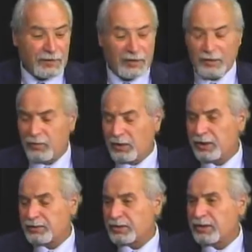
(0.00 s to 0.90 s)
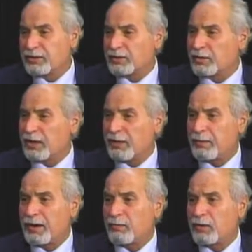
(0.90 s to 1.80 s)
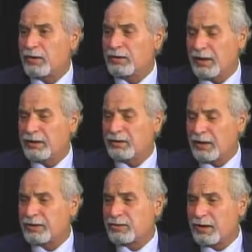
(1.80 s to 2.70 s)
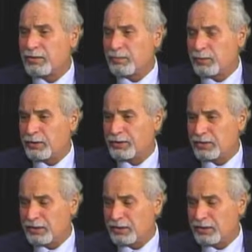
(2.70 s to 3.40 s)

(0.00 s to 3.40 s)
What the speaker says: When I was a counselor, I tried to push